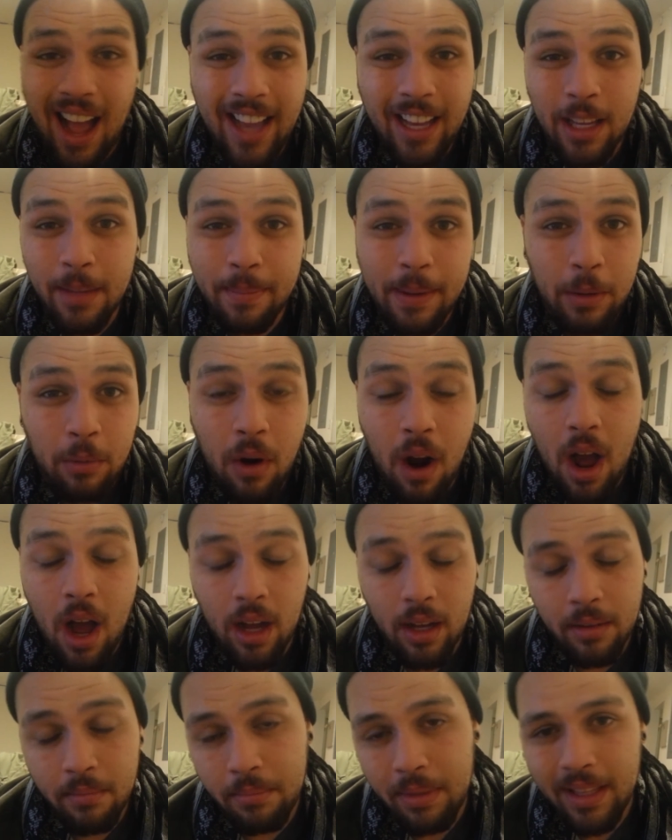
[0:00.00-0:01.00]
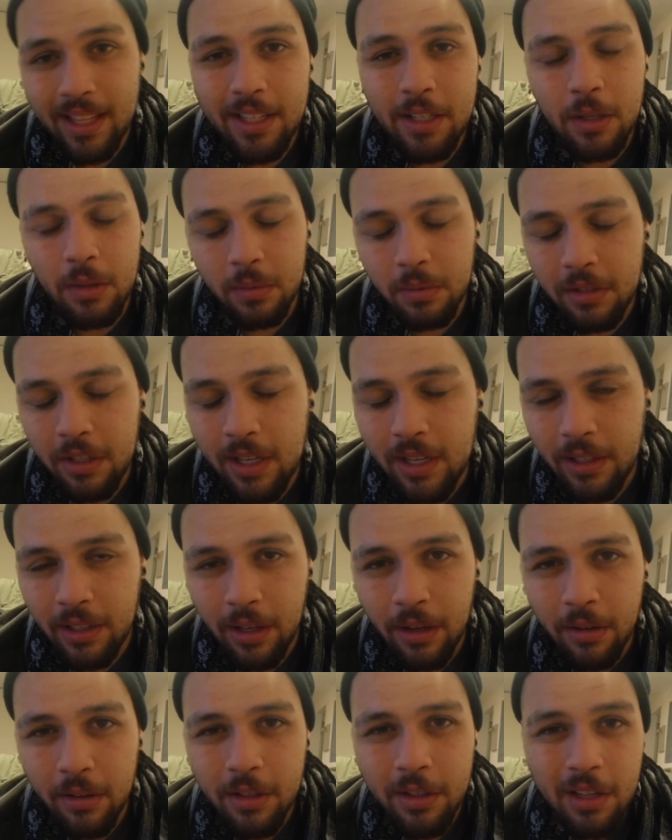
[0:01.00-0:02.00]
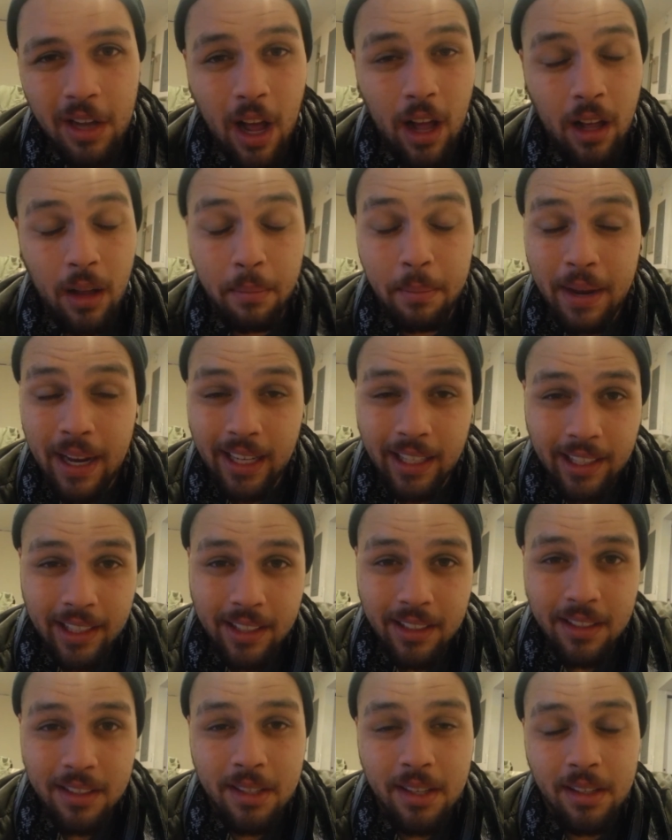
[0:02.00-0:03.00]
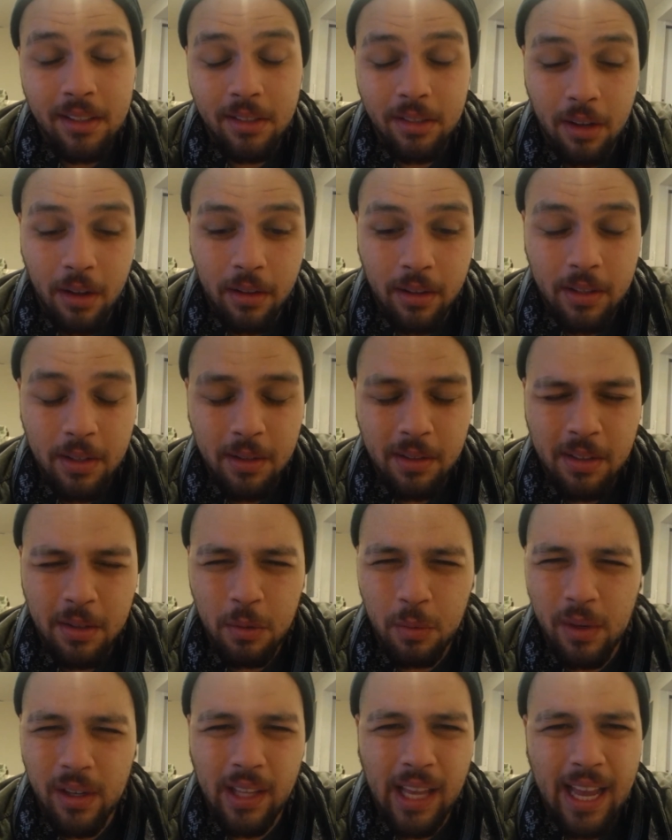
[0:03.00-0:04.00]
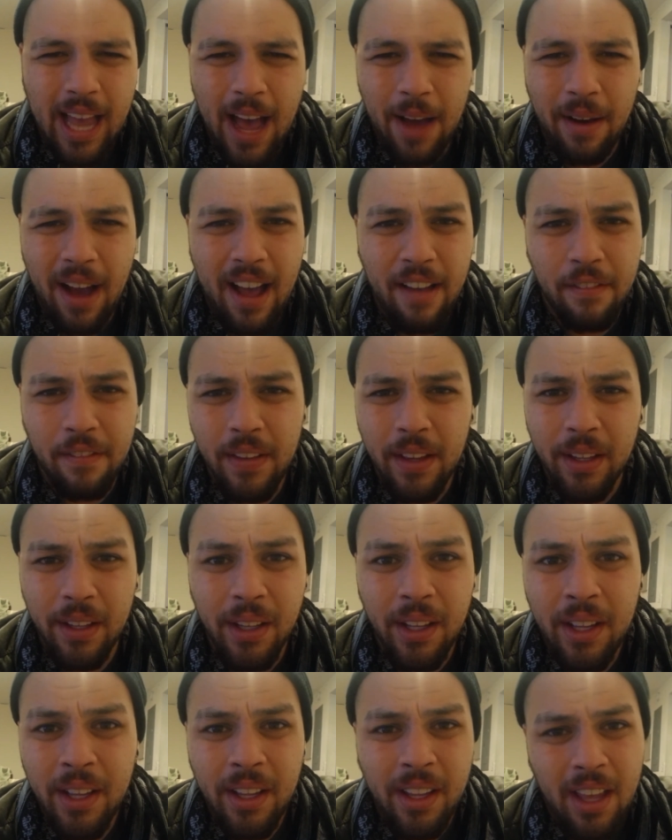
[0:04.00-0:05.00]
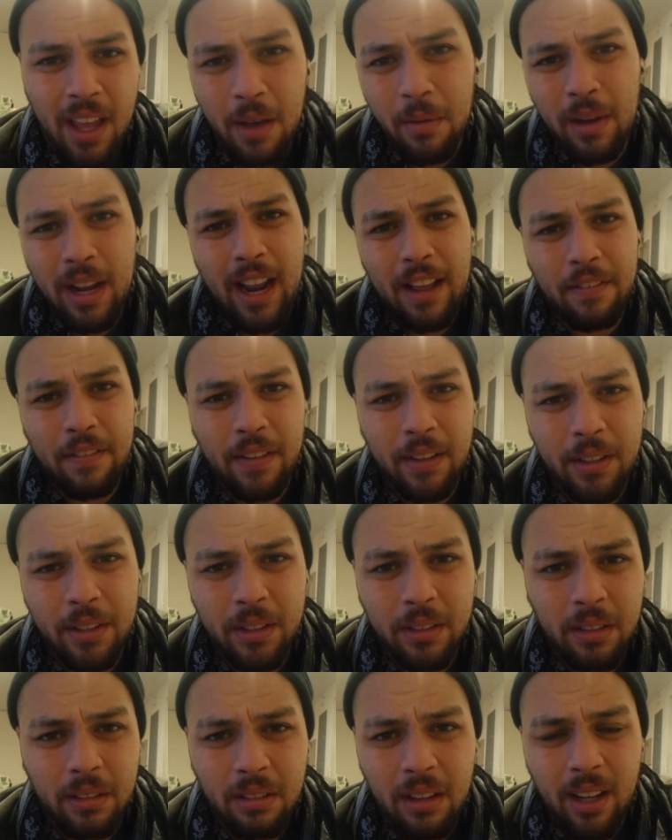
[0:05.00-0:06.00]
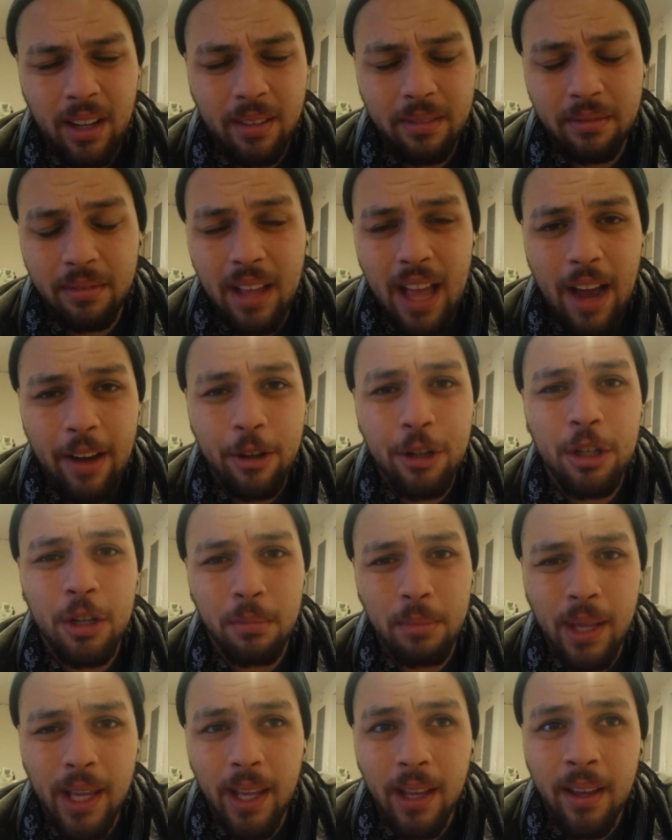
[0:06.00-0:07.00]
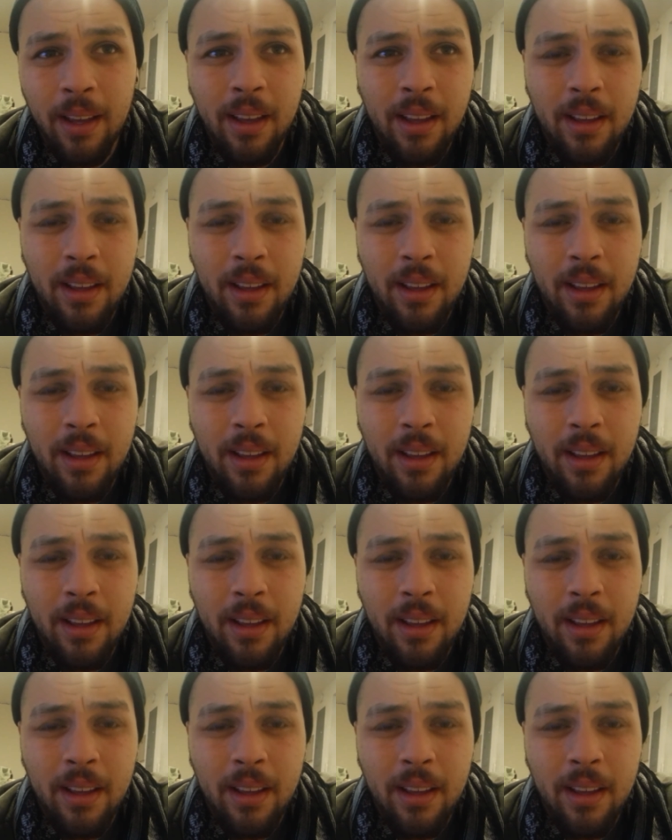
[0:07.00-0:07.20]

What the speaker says: could be wrong, but this is, it's all opinions, so this is just really how I feel and what I feel how it should be.